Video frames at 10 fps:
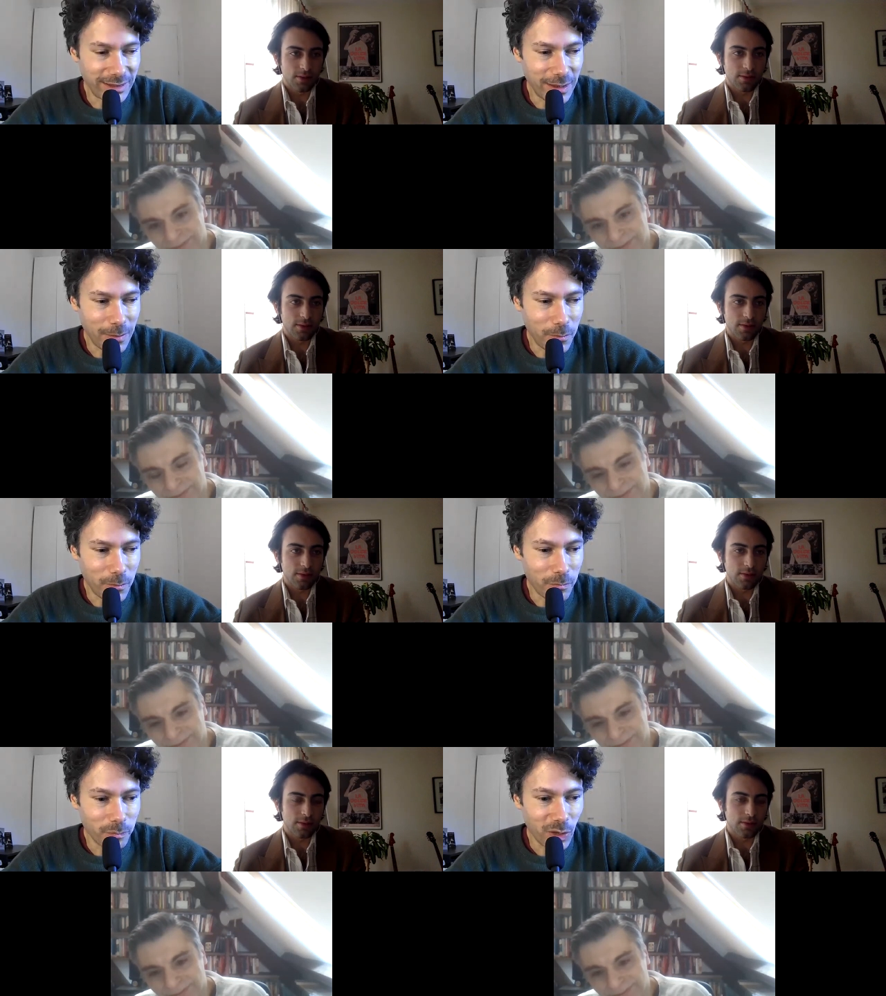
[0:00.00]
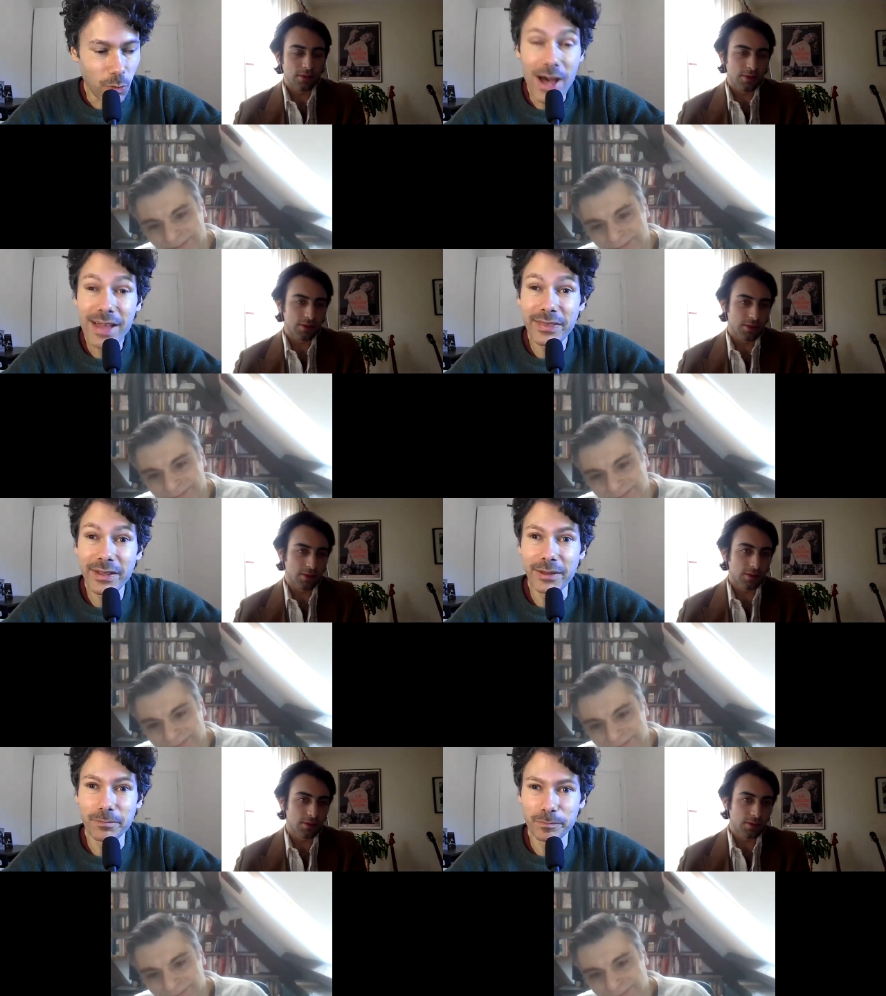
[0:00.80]
Speaker 1: um, one
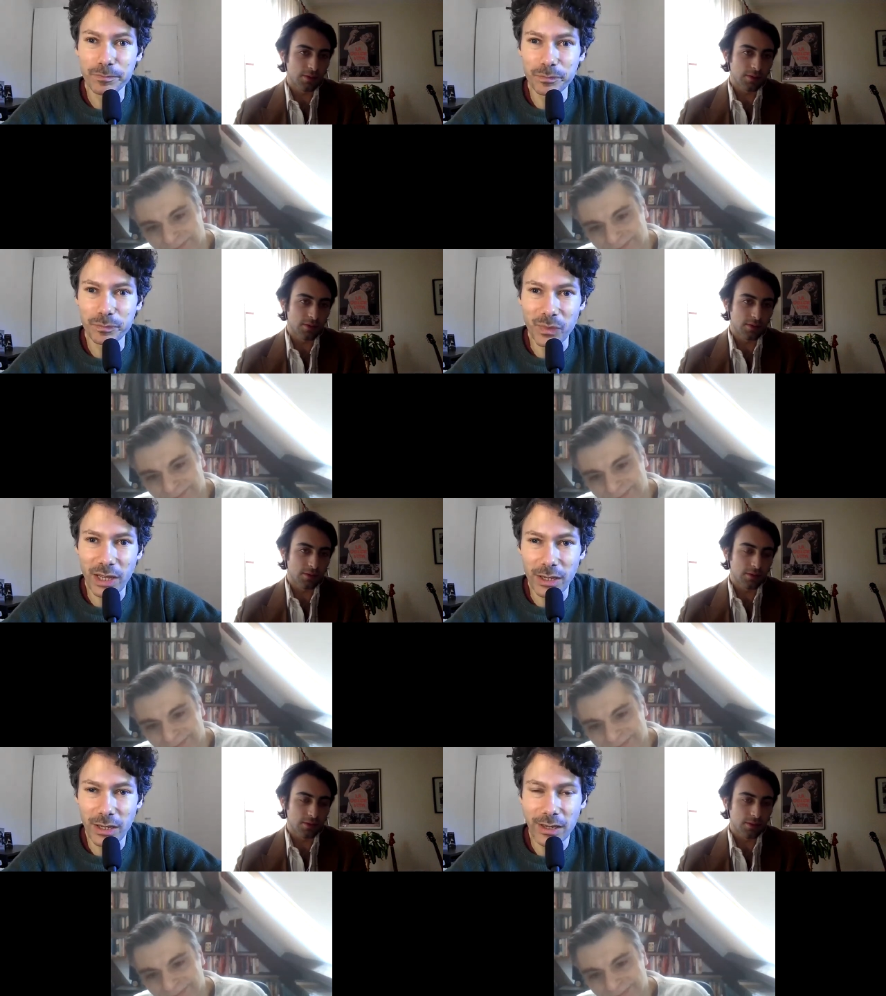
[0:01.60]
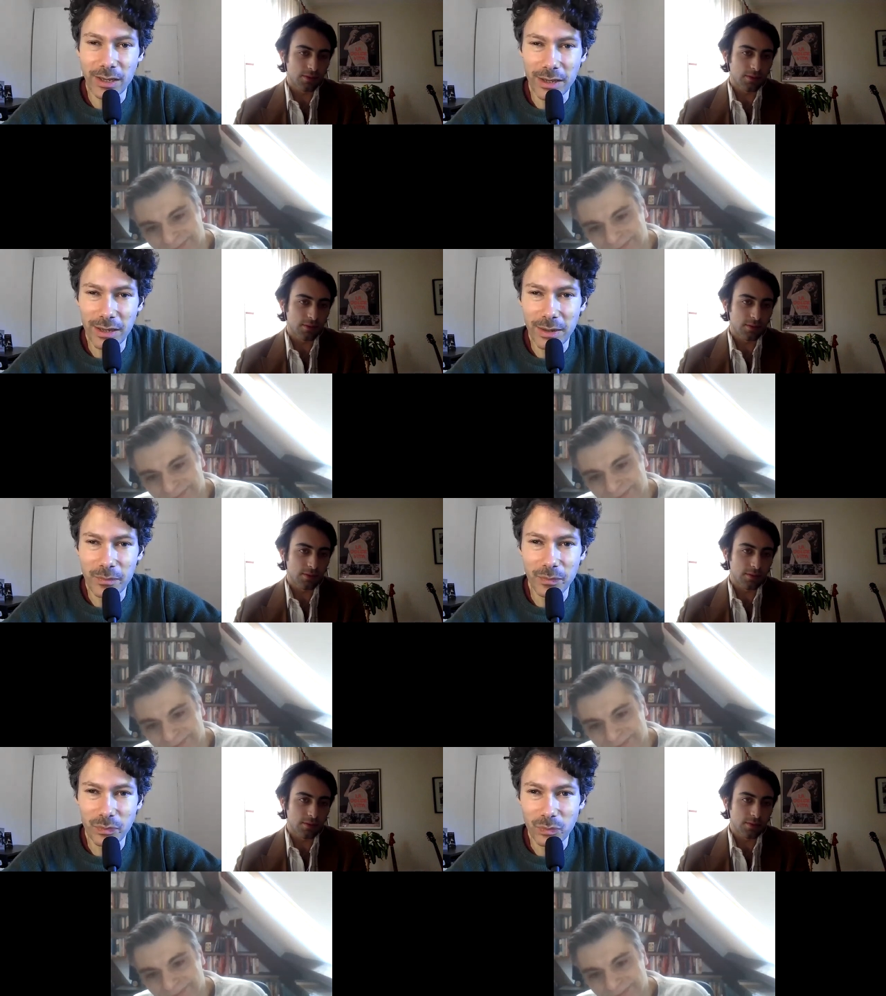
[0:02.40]
um,
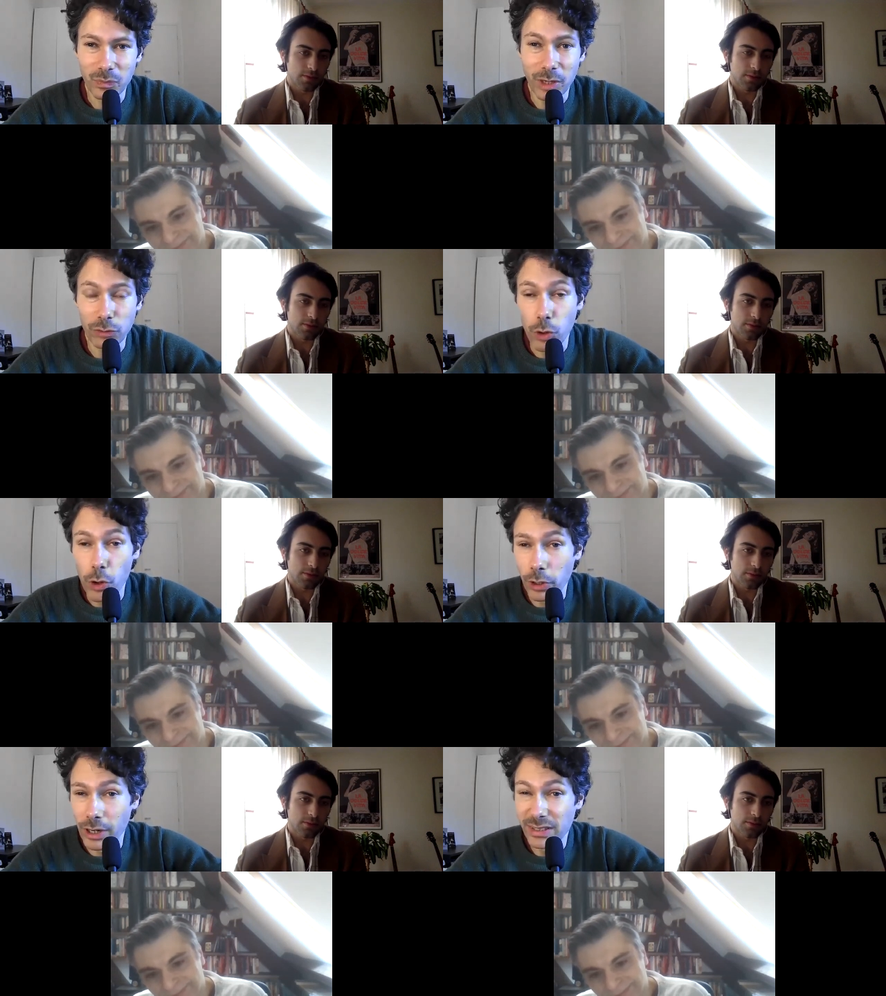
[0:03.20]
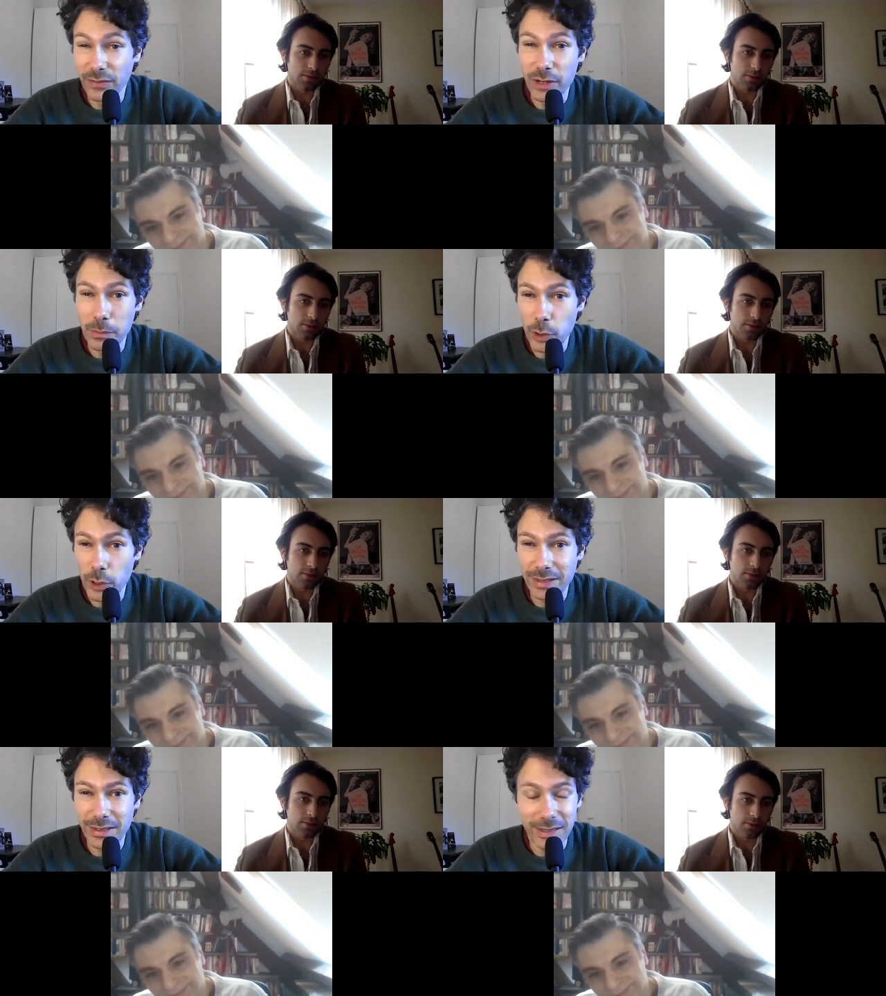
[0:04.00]
um, journalist, film
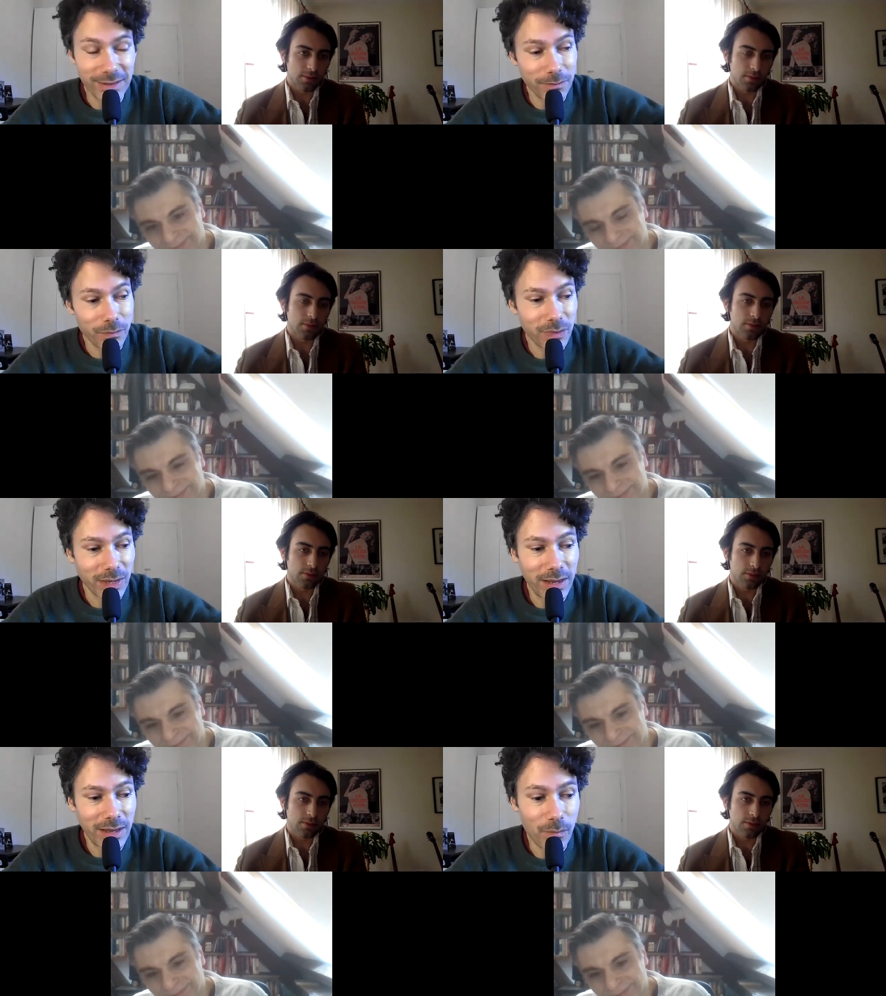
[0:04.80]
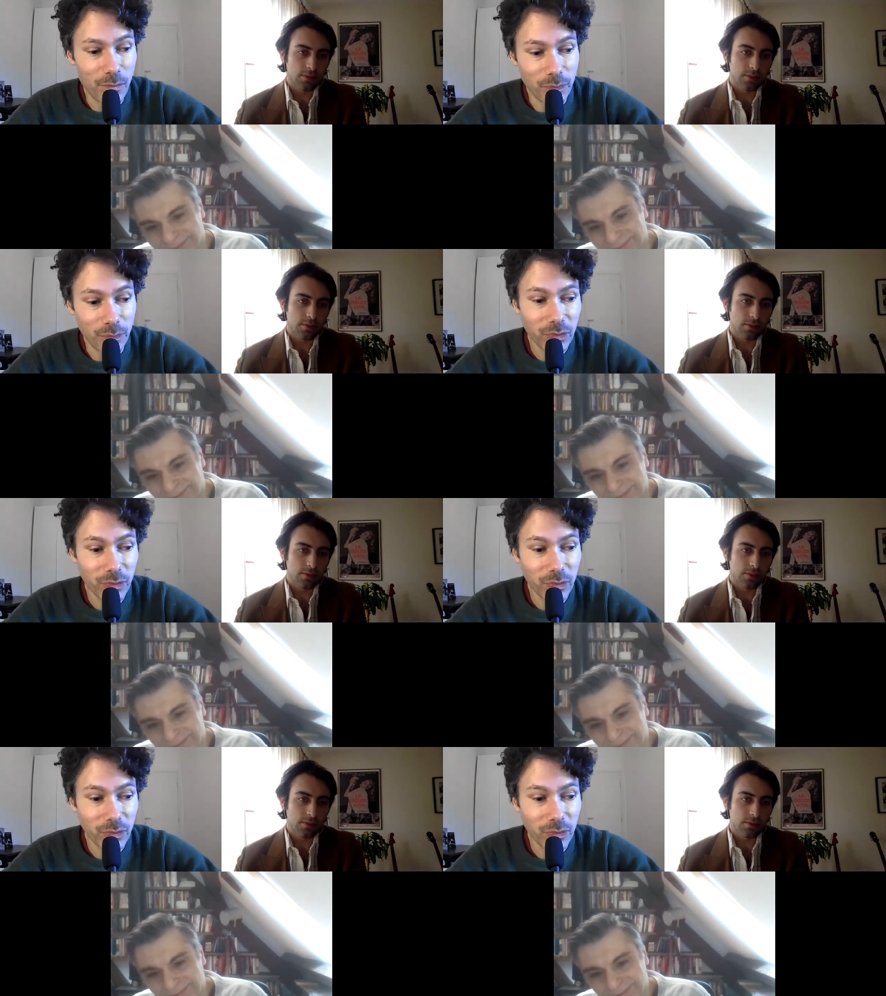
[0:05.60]
critic, um,